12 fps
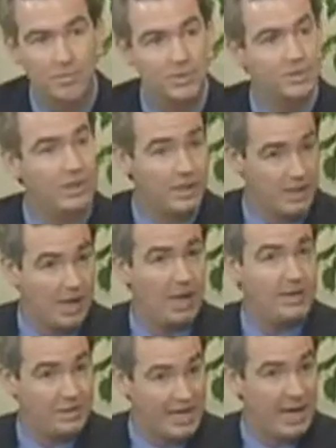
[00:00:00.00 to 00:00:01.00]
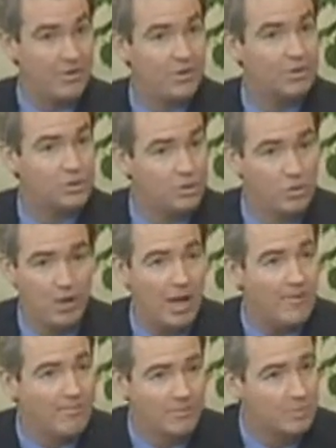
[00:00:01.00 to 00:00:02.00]
from down to the school
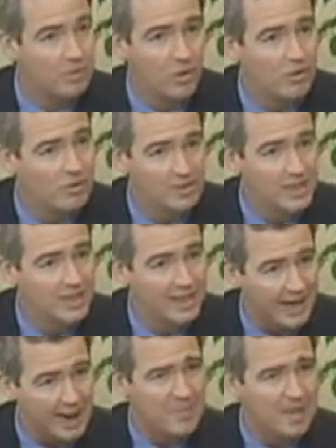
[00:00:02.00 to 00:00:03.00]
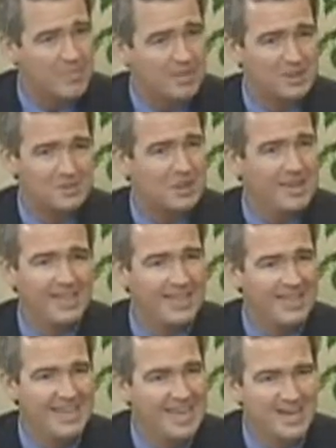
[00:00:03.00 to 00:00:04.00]
up from Murrells Inlet. I mean, it must be
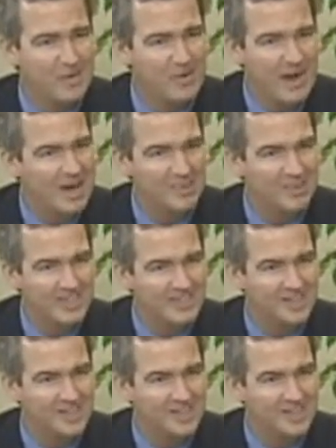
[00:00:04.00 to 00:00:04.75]
incredibly